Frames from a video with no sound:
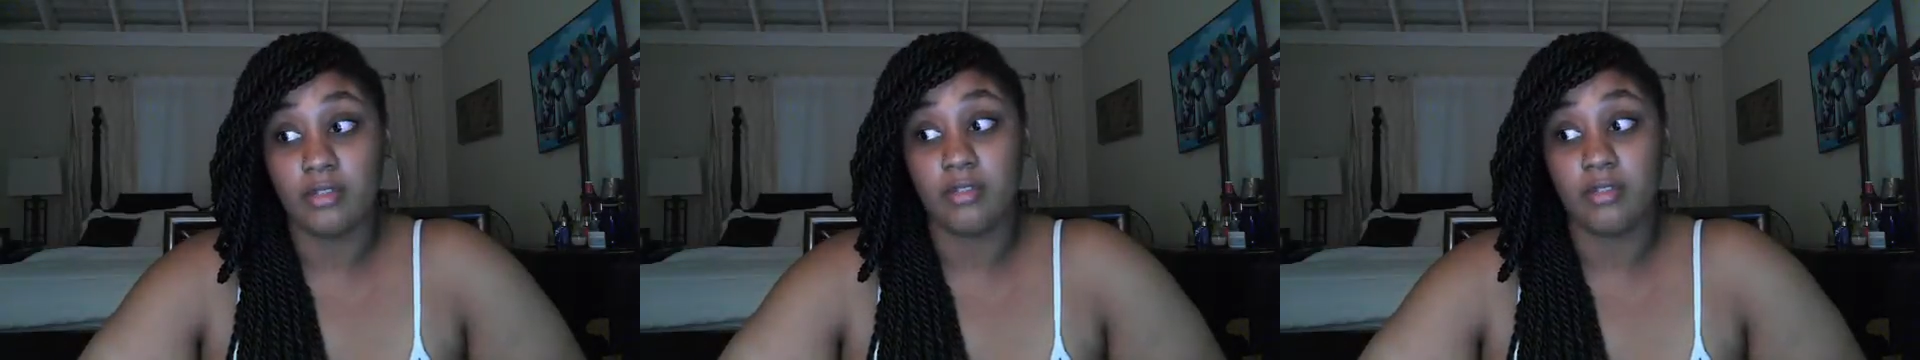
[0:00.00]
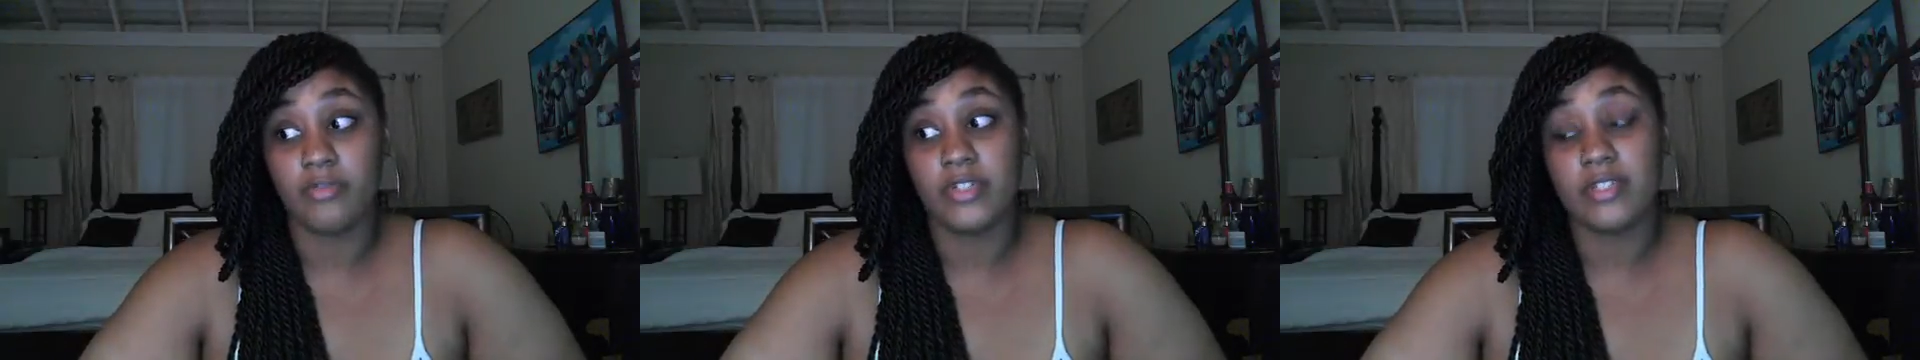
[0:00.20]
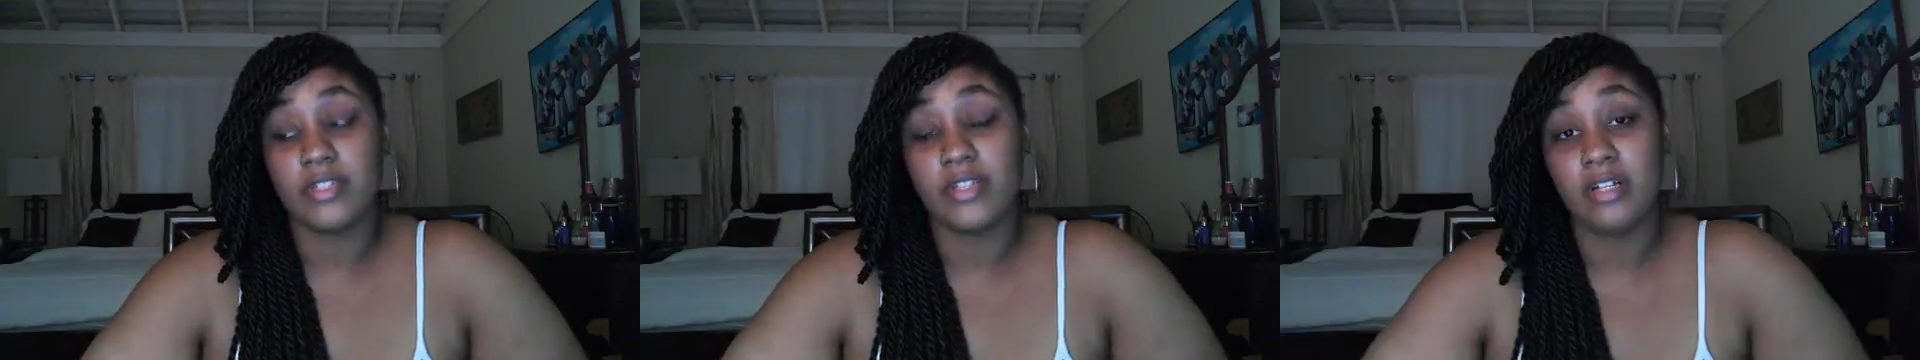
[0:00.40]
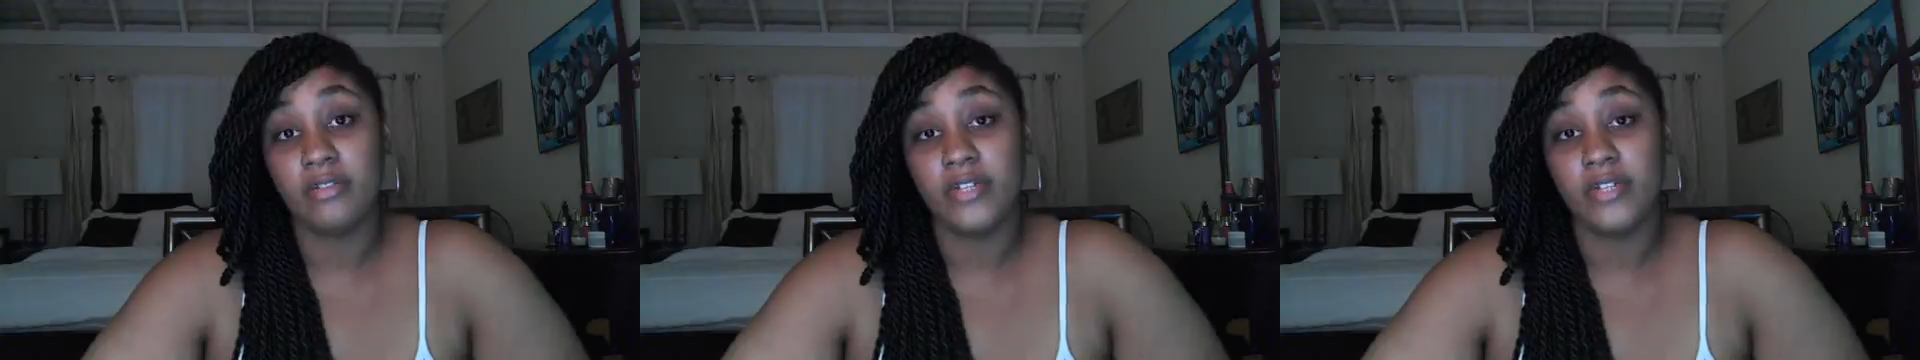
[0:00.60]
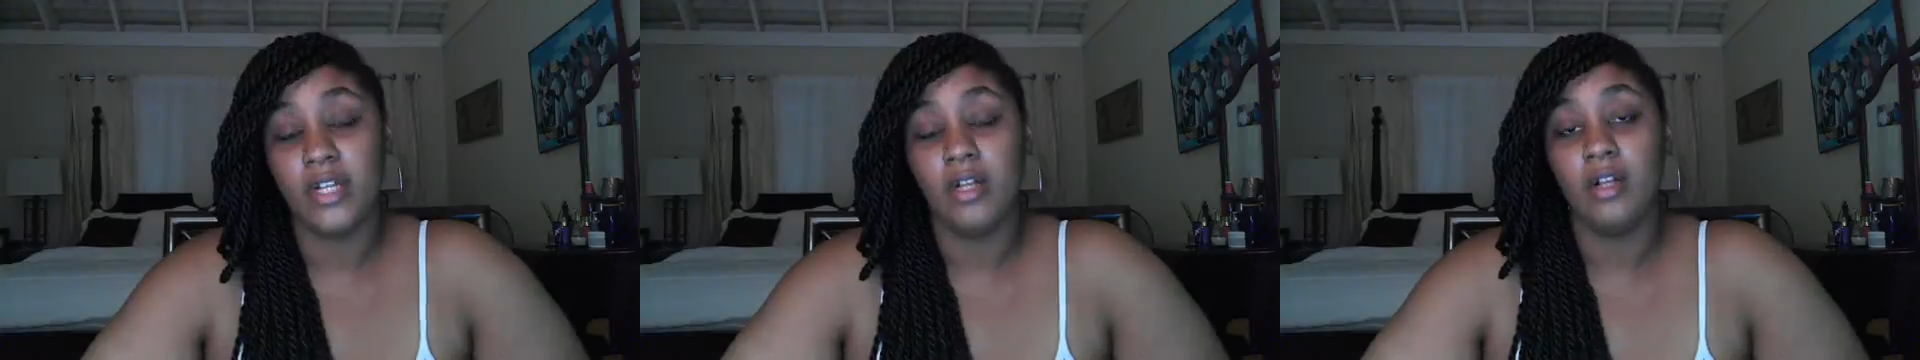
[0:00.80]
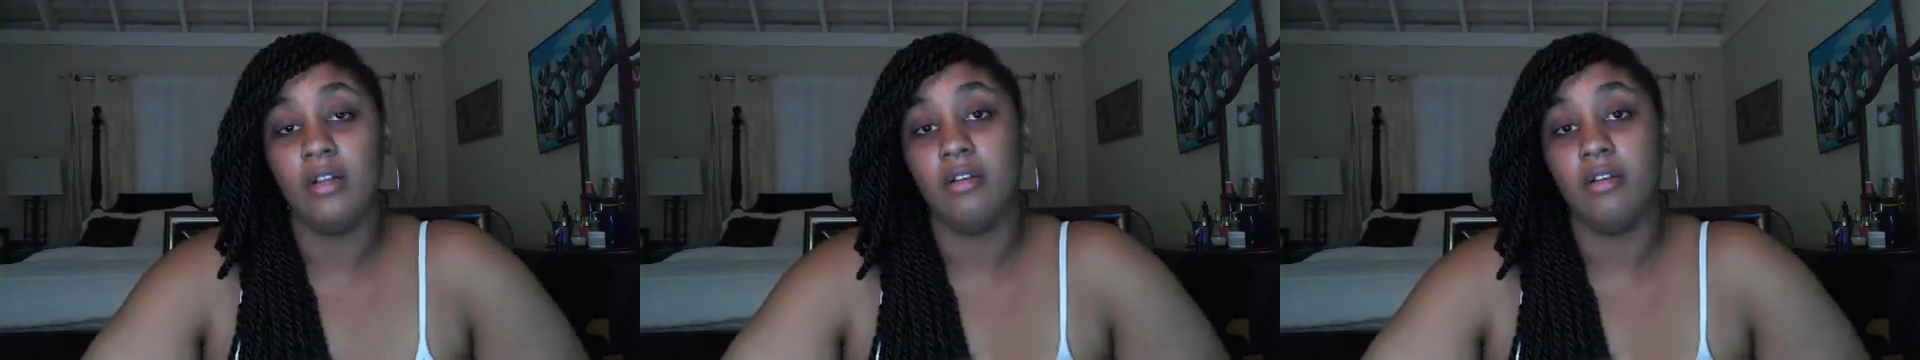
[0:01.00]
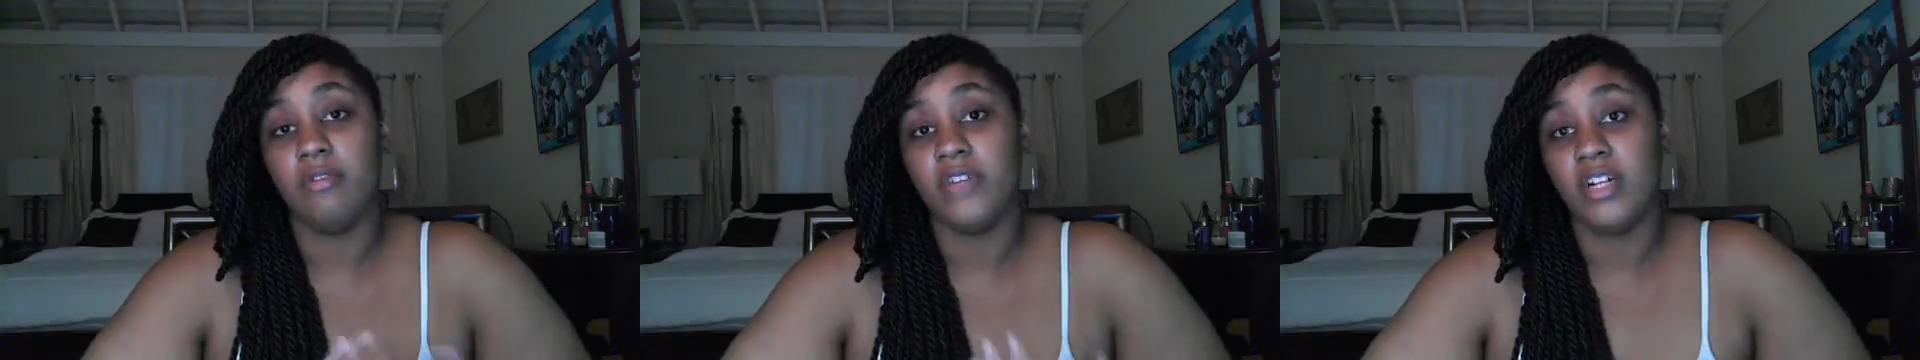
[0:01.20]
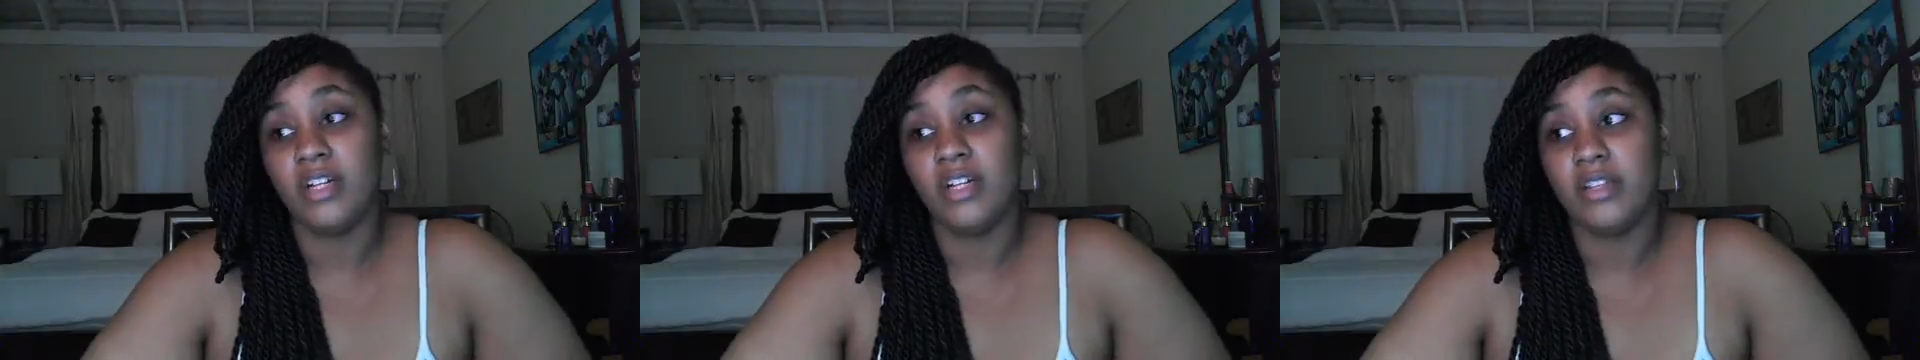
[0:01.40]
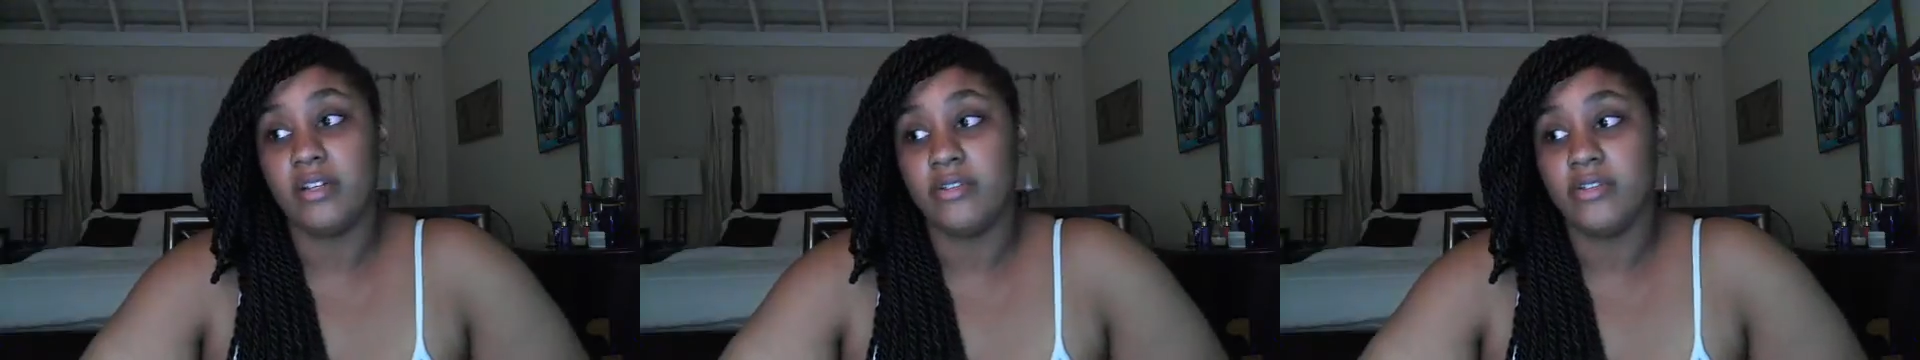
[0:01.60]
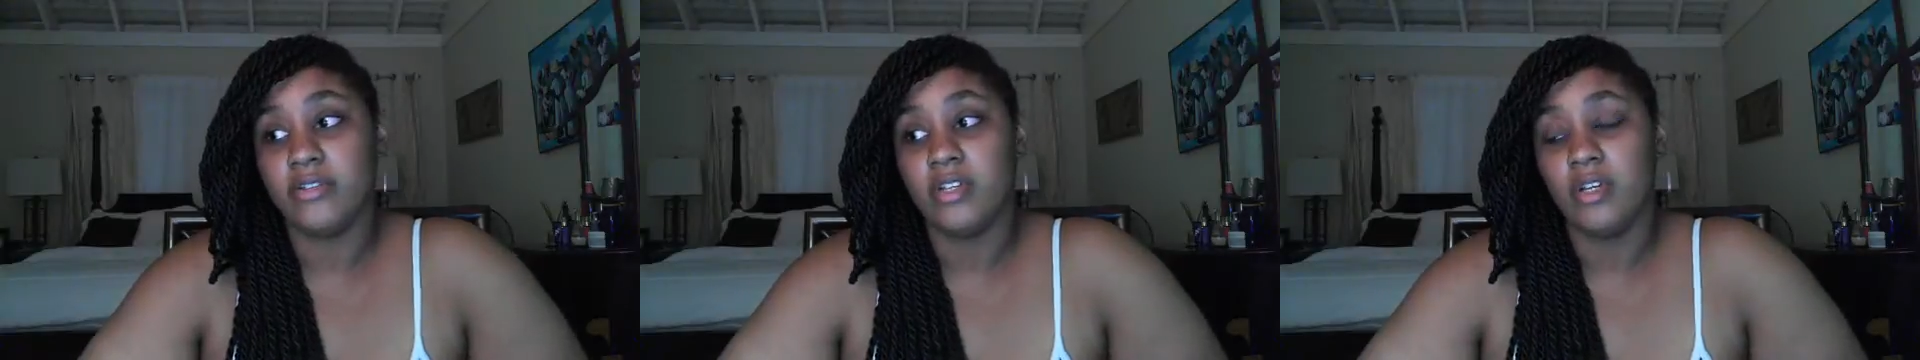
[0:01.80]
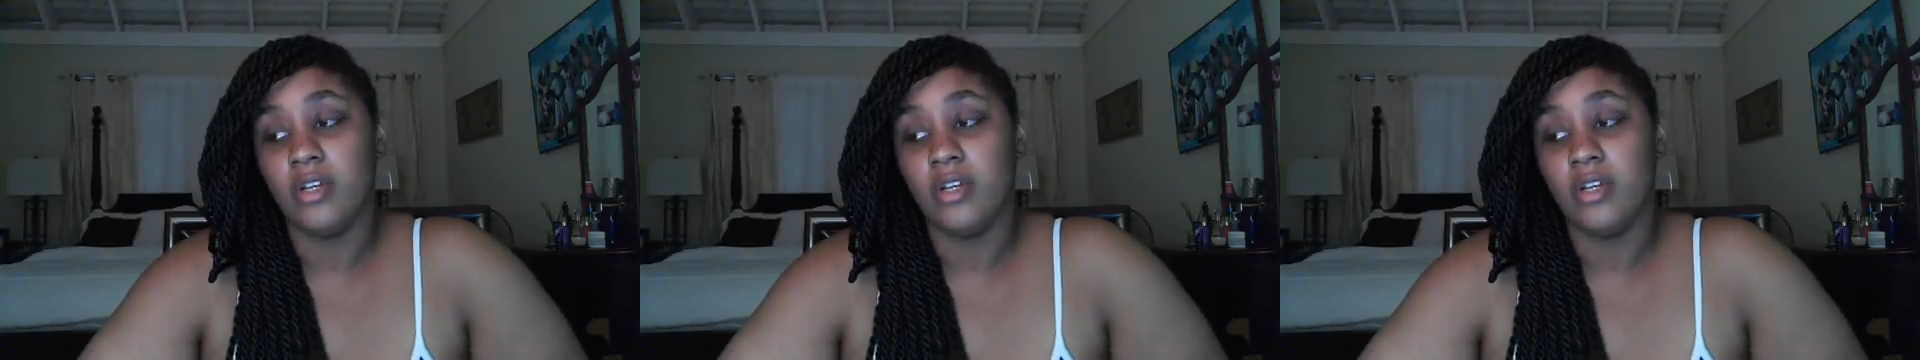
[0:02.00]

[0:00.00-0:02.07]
love for self, love for others,